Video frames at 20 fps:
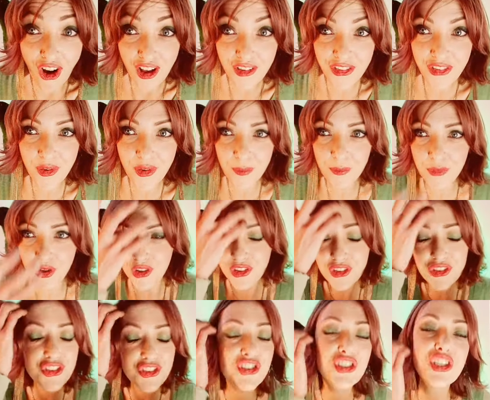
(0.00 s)
awesome. You're
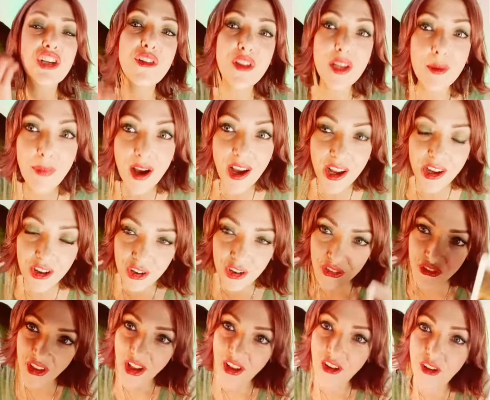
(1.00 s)
chilling by
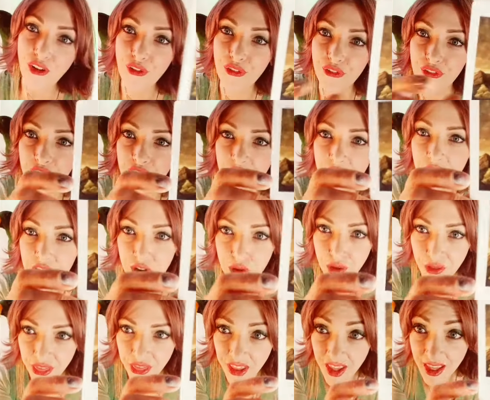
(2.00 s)
yourself. You're
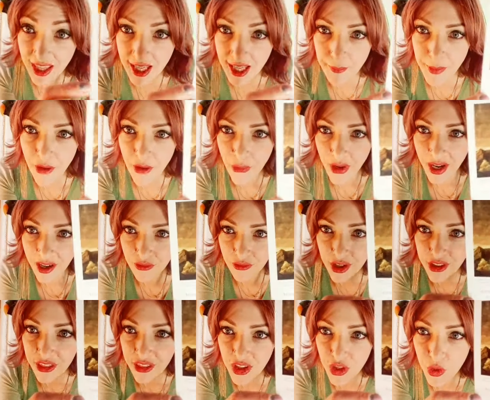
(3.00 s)
thinking about
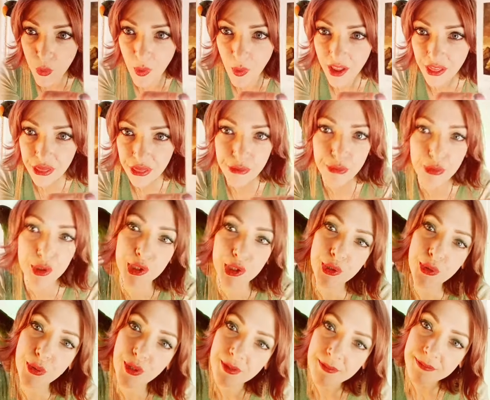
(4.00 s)
everything you went
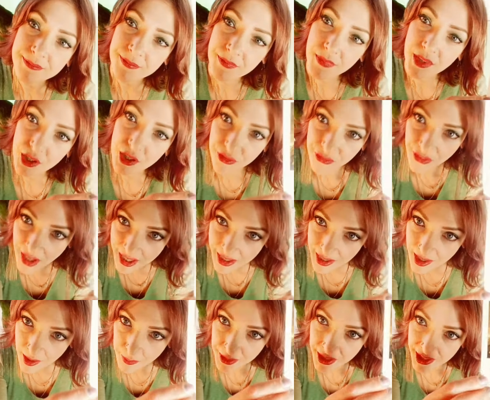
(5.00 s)
through. You're
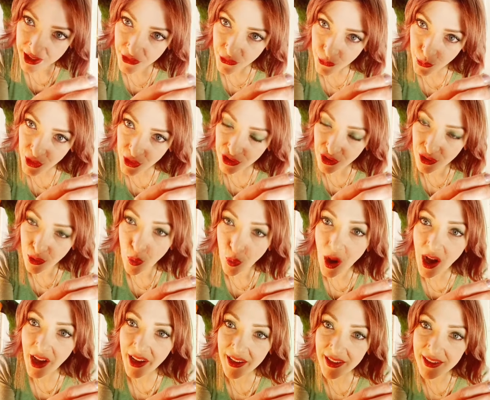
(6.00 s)
finding a place where you're
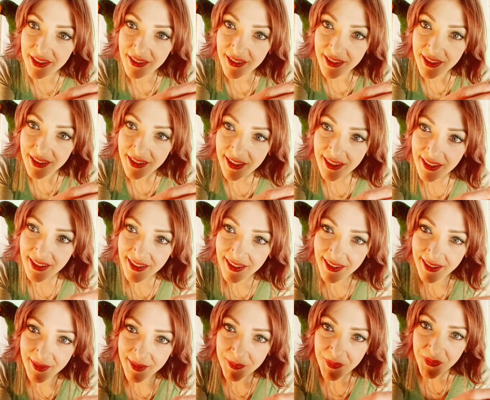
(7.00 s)
quiet,
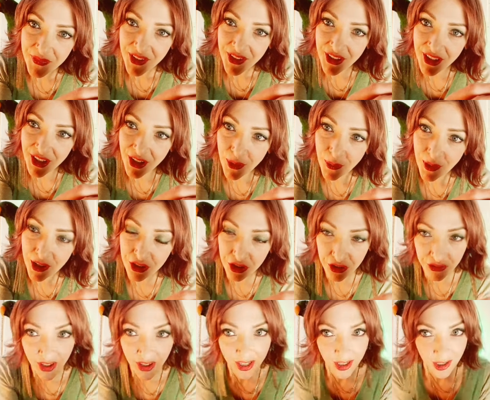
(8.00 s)
you know, and you're
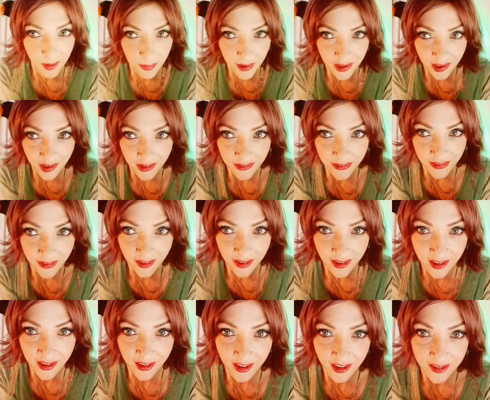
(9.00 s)
finding peace
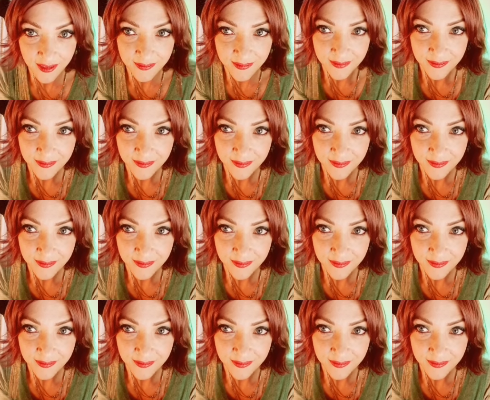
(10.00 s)
here.